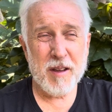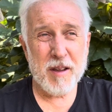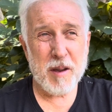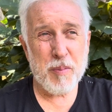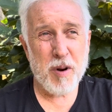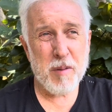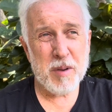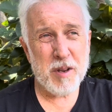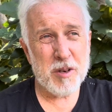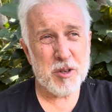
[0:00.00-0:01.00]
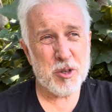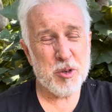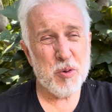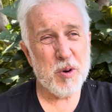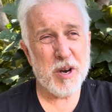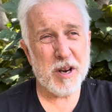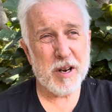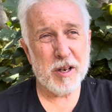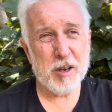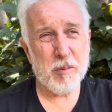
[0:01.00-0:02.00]
I probably need to stew on it
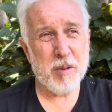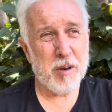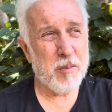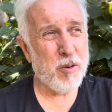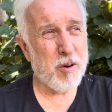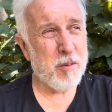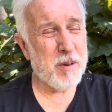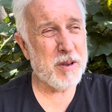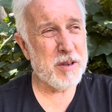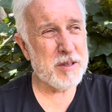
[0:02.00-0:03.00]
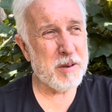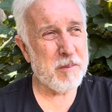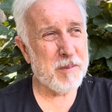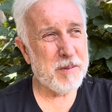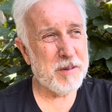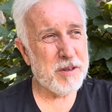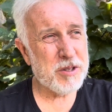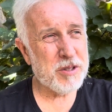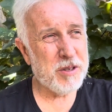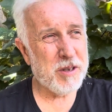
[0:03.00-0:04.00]
a little bit more because I'm
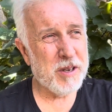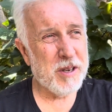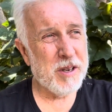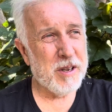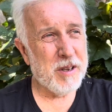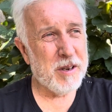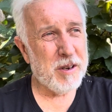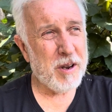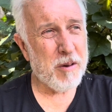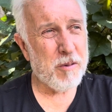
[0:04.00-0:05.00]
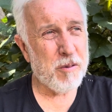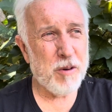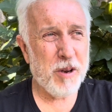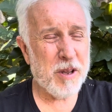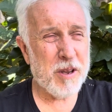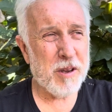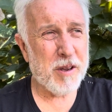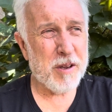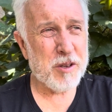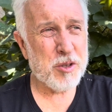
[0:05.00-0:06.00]
just not really
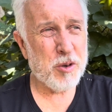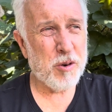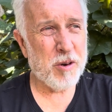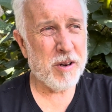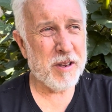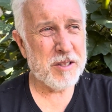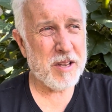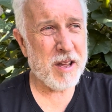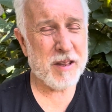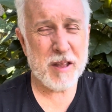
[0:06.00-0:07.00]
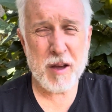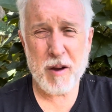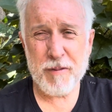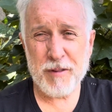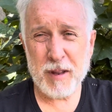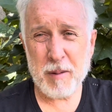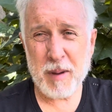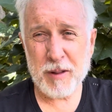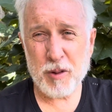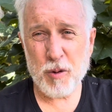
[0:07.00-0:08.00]
certain exactly how I feel
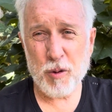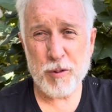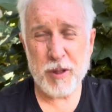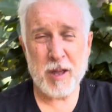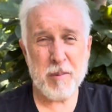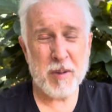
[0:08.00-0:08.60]
about the whole thing.